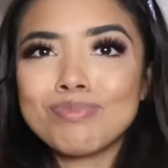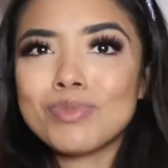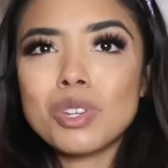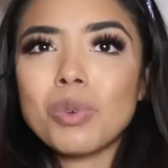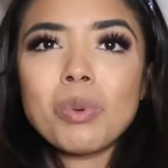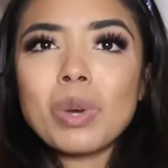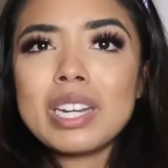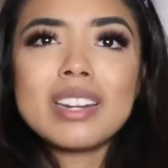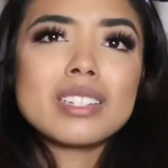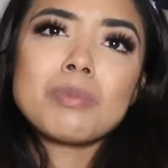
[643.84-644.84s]
doing what
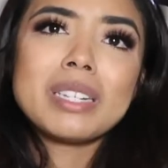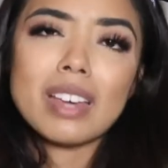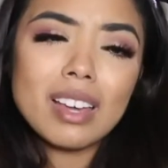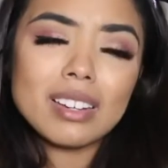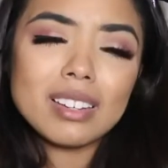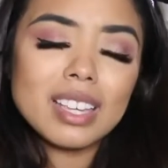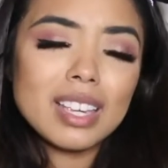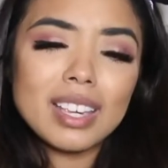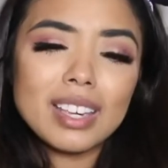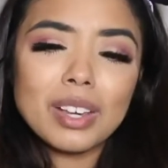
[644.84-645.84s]
needed to be done.
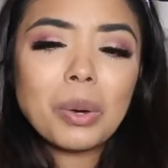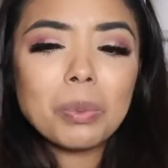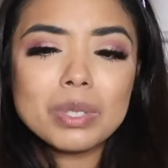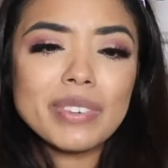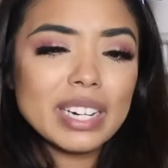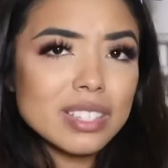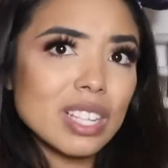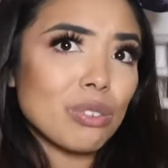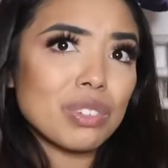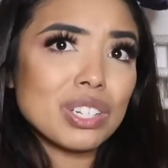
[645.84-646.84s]
He uh, was very
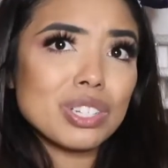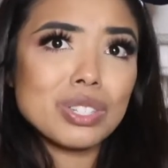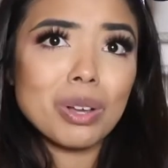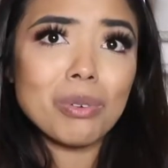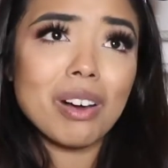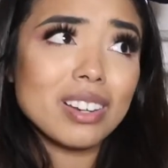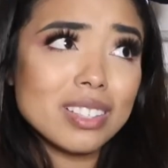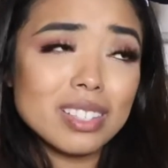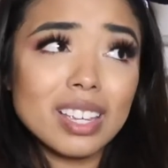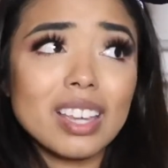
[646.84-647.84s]
selfish. So
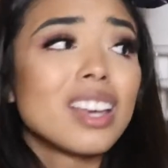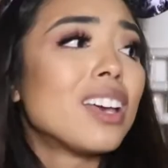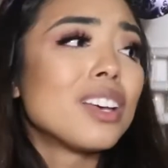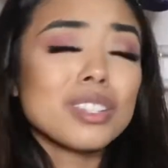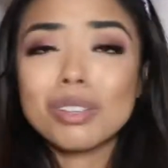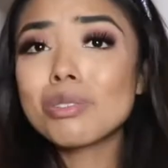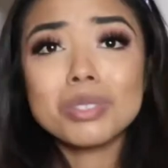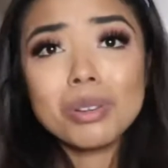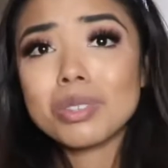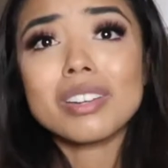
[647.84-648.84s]
honestly,
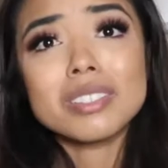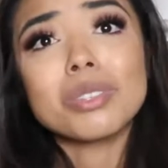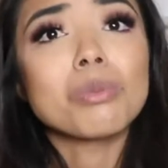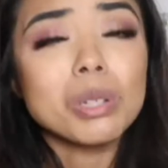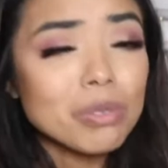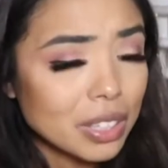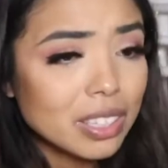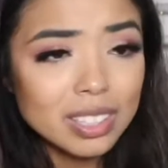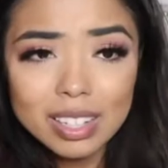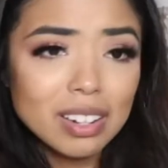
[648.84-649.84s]
Kuzco is honestly the real
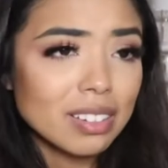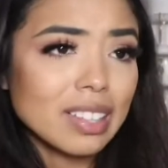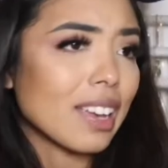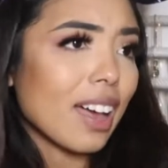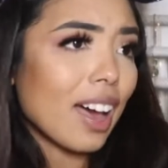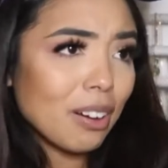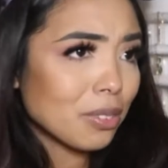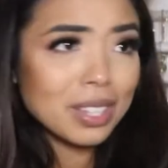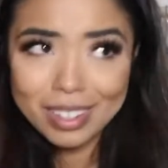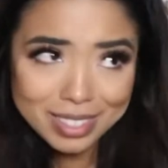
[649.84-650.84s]
villain here. Like, I don't
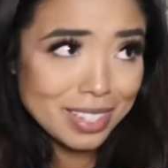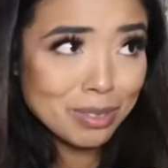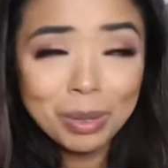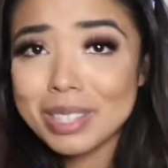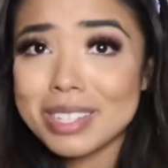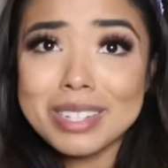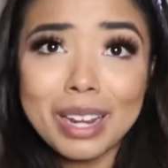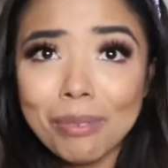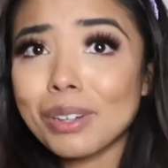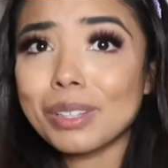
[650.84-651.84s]
think it's Yzma, it's
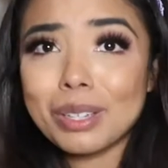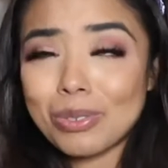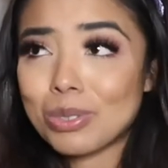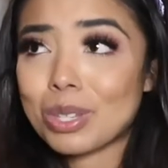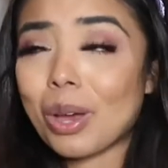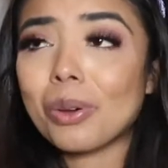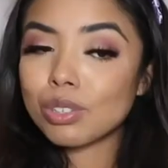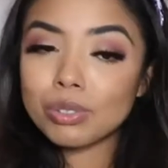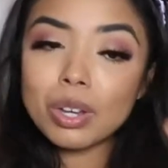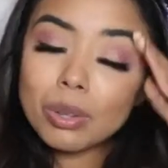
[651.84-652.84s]
definitely Kuzco.
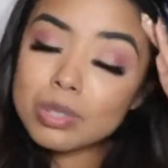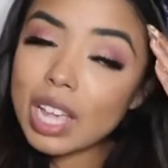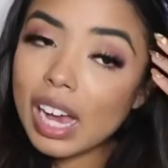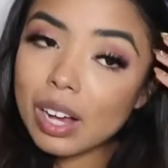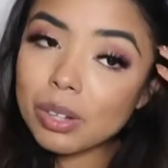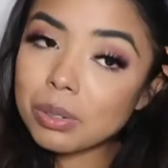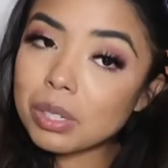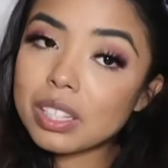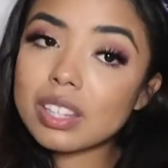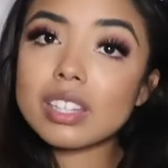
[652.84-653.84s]
Who knows
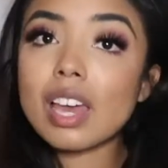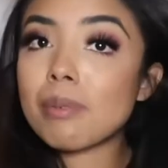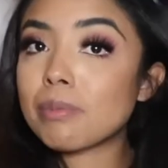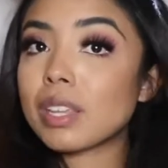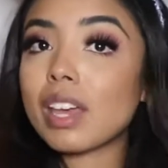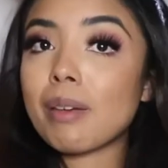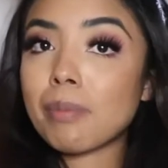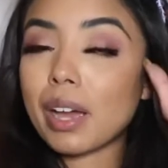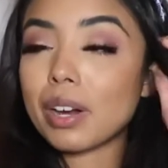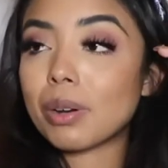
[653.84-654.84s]
how the, the
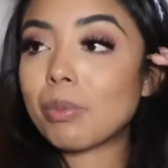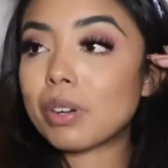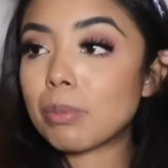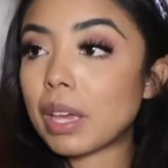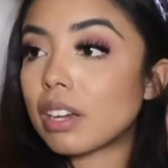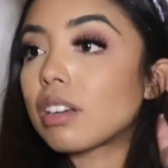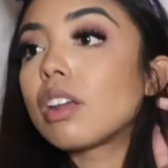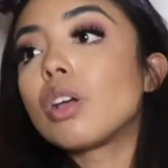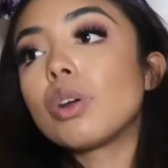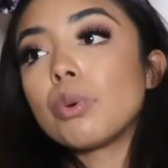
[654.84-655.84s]
empire would have been
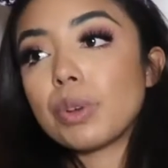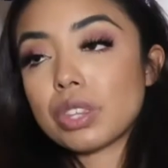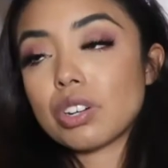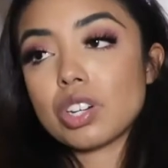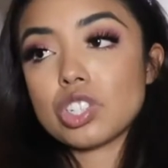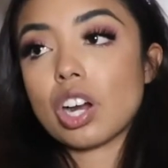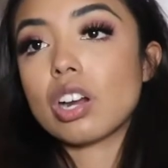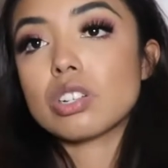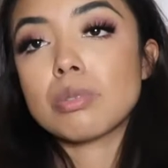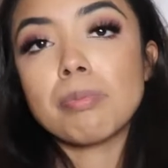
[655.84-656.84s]
with her in
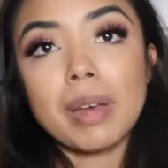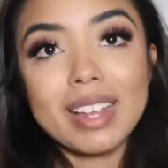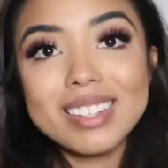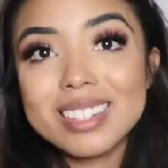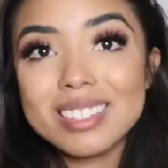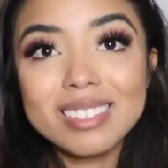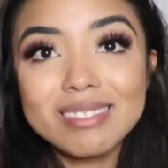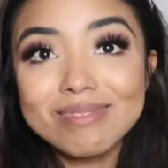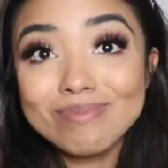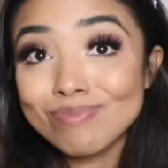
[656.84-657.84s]
charge. But
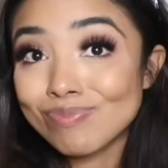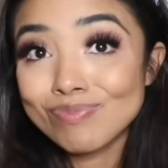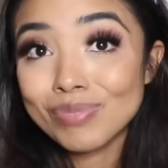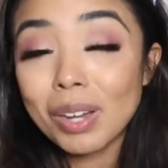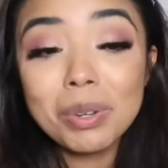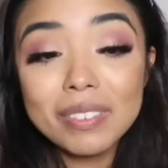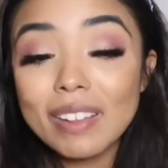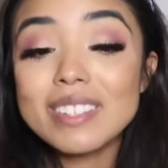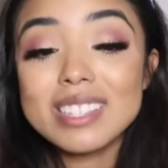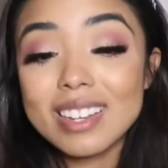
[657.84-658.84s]
I would have
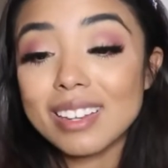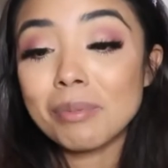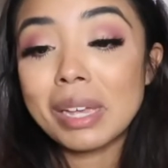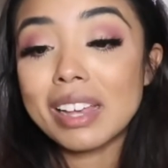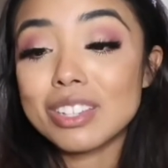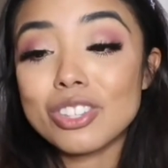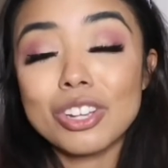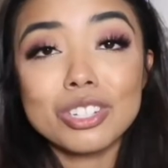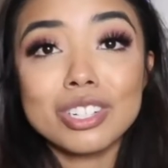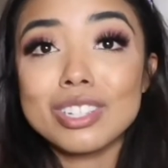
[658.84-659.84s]
loved to see it because
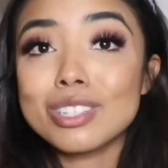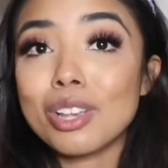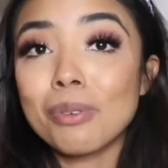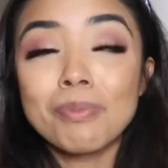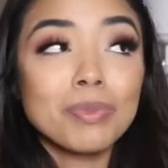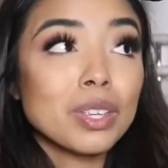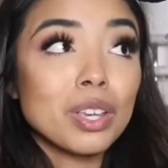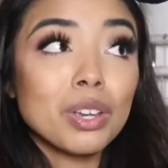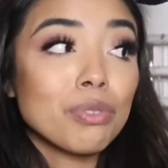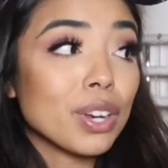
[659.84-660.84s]
she's
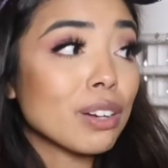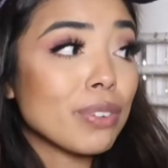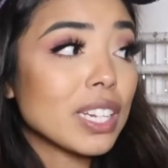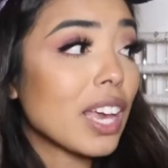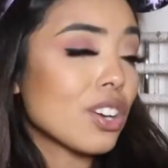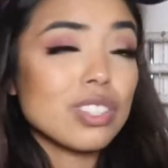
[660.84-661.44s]
freaking funny. Her